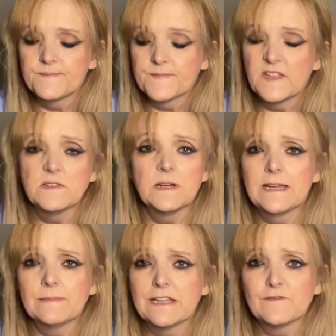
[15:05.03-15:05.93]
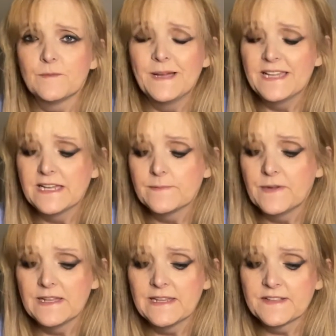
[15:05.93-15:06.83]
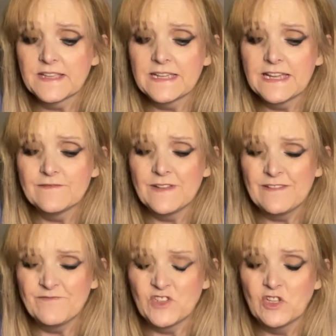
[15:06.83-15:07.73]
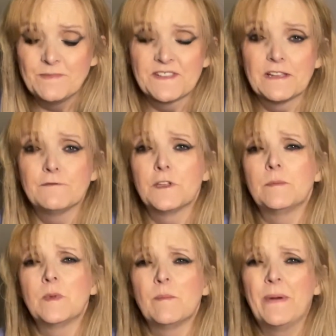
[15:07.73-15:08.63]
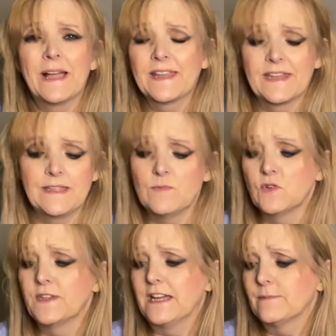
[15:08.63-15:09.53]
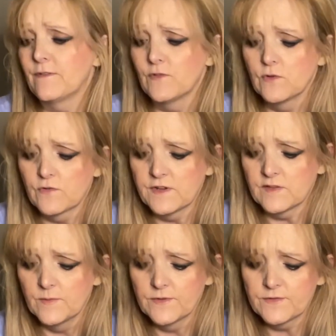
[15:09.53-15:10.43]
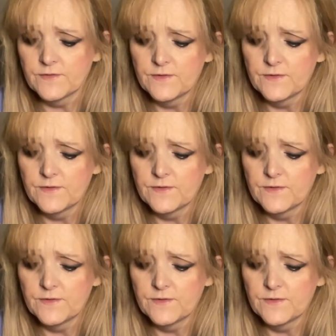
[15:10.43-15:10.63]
You know what I'm like for my eye palettes. I've told myself that I'm not buying any more now before Christmas.